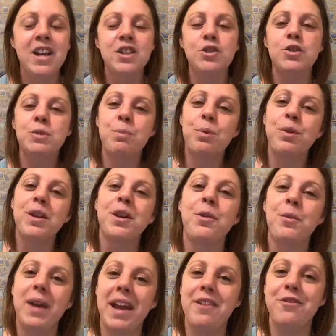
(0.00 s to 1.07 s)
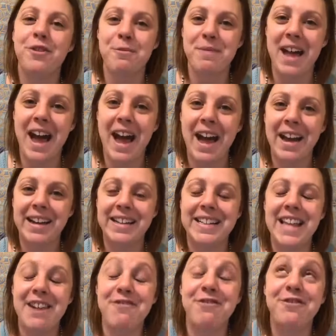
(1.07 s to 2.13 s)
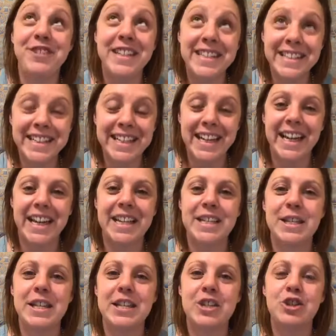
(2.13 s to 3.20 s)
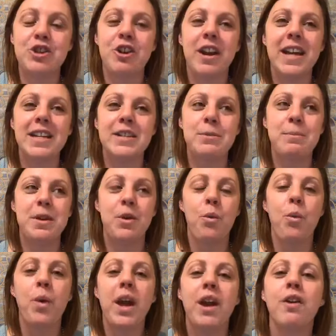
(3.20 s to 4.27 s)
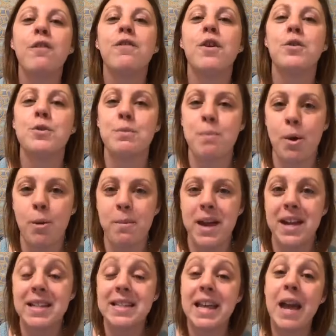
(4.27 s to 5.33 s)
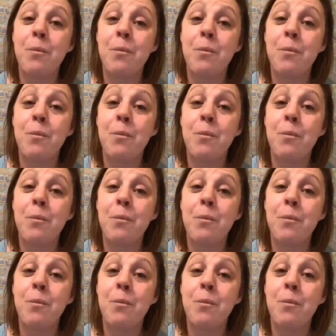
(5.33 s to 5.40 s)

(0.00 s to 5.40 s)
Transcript: So it's pulling away from that feeling. It's trying to be aware of those moments.